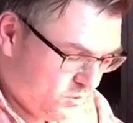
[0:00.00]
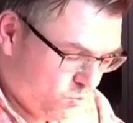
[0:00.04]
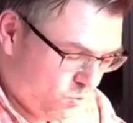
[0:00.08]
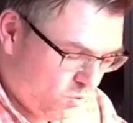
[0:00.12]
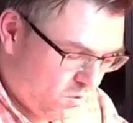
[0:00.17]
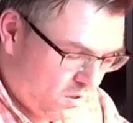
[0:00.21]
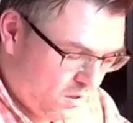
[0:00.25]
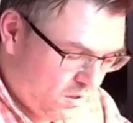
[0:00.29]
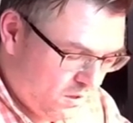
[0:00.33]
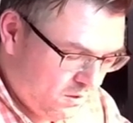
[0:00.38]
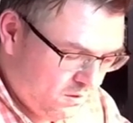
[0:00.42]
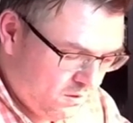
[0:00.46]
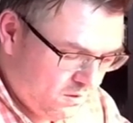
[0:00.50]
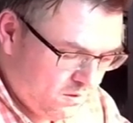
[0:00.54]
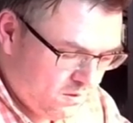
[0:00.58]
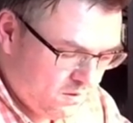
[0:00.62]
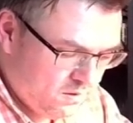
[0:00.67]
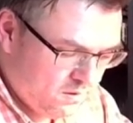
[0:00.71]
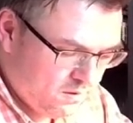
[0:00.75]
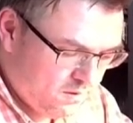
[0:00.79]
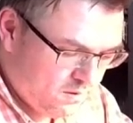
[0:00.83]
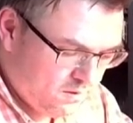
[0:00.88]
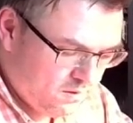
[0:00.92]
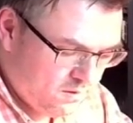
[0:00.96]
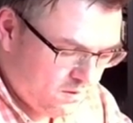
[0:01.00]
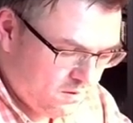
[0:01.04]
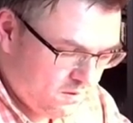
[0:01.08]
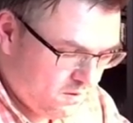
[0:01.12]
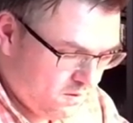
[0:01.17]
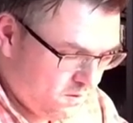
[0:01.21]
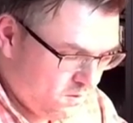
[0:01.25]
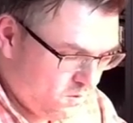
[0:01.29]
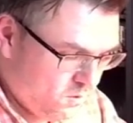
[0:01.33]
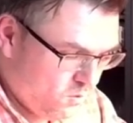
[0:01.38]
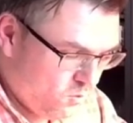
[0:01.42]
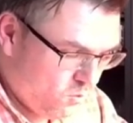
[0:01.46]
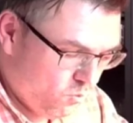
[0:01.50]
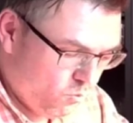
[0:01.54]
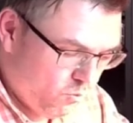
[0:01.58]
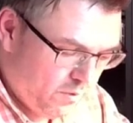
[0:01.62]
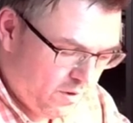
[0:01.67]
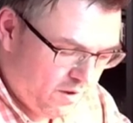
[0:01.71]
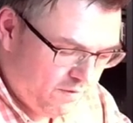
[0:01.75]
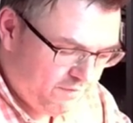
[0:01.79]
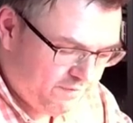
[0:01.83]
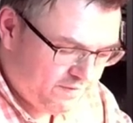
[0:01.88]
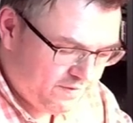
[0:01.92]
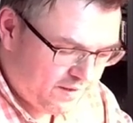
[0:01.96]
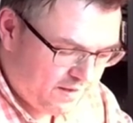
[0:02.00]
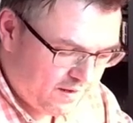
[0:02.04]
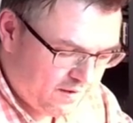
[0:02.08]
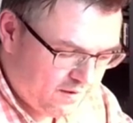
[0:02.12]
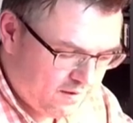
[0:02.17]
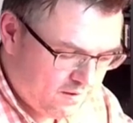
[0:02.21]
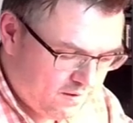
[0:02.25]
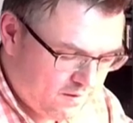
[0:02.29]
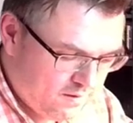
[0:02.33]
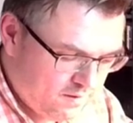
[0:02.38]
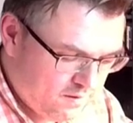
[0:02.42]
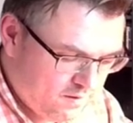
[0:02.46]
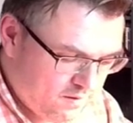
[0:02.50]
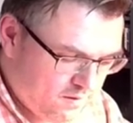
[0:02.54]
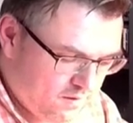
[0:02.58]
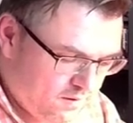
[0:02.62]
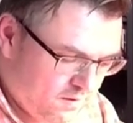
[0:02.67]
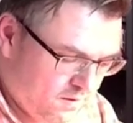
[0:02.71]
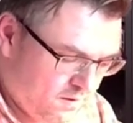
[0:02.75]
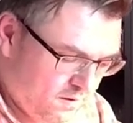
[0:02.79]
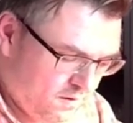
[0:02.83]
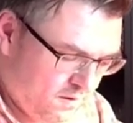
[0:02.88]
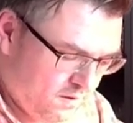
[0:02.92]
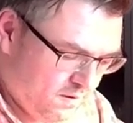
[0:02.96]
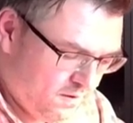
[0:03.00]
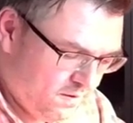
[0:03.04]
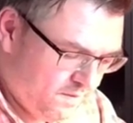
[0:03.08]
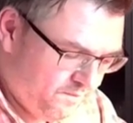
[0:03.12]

1, we have 10, yeah?